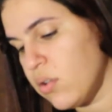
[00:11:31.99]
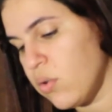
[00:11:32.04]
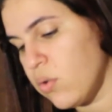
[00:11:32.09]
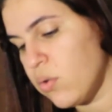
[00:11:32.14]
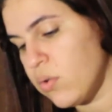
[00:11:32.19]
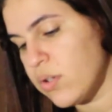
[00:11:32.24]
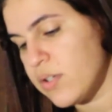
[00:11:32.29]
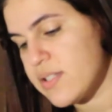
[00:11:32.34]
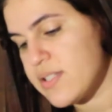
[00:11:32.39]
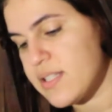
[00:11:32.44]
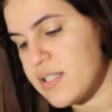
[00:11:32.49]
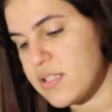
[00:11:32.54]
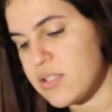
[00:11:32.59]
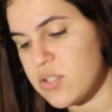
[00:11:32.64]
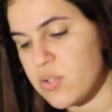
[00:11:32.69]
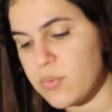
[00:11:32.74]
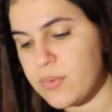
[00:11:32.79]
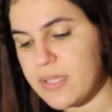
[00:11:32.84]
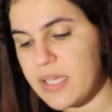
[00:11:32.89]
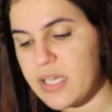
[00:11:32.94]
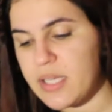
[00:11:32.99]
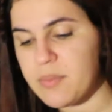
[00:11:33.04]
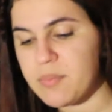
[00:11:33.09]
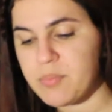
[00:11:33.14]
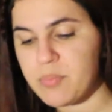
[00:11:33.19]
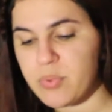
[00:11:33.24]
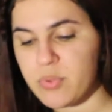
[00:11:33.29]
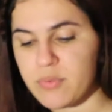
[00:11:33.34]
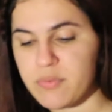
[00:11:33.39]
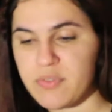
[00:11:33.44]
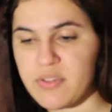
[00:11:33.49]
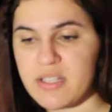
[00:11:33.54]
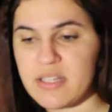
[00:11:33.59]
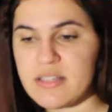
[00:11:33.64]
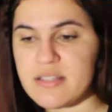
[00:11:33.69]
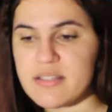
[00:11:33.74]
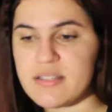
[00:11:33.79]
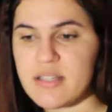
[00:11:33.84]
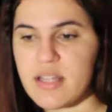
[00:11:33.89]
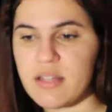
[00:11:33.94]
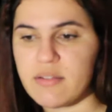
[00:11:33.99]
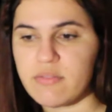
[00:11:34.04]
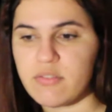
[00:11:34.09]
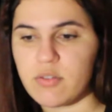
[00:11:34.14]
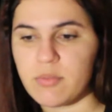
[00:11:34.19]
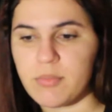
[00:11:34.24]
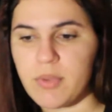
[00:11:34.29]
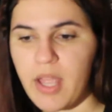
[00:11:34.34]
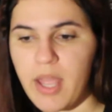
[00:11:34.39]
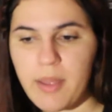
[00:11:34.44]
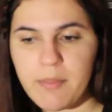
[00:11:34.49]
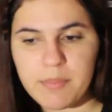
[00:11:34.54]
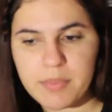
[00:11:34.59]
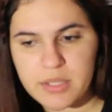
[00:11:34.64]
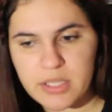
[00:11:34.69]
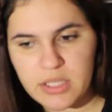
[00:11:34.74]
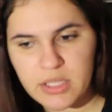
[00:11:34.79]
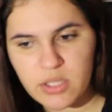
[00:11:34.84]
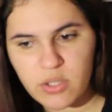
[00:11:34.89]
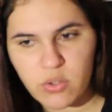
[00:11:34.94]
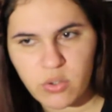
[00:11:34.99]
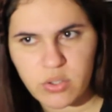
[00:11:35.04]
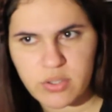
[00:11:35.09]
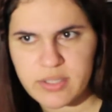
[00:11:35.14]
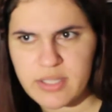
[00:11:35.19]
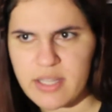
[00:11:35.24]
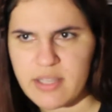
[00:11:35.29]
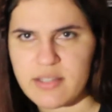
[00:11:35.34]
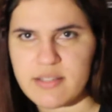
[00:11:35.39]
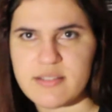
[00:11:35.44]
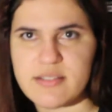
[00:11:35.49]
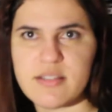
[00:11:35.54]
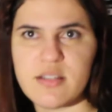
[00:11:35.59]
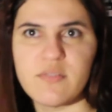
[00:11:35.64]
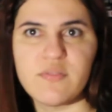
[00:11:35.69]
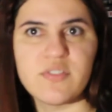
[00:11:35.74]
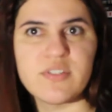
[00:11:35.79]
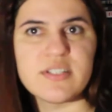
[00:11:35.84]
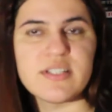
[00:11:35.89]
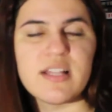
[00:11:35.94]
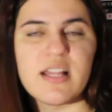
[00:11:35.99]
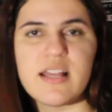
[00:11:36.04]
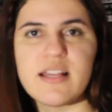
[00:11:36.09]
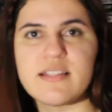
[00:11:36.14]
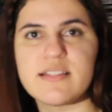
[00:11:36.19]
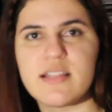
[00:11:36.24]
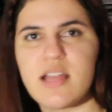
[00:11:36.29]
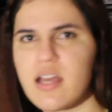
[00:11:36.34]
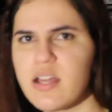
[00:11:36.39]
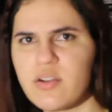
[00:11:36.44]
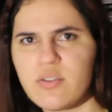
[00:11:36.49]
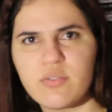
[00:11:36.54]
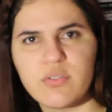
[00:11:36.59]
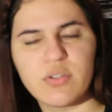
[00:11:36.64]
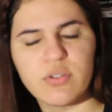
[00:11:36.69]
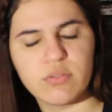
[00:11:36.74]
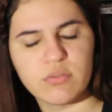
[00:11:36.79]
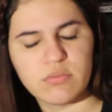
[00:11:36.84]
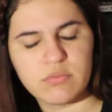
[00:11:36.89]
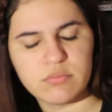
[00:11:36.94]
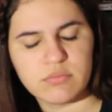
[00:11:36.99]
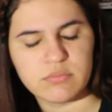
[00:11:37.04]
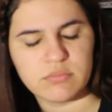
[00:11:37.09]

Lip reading: Or so that he prevents that from happening, or that he suffers less. I don't know.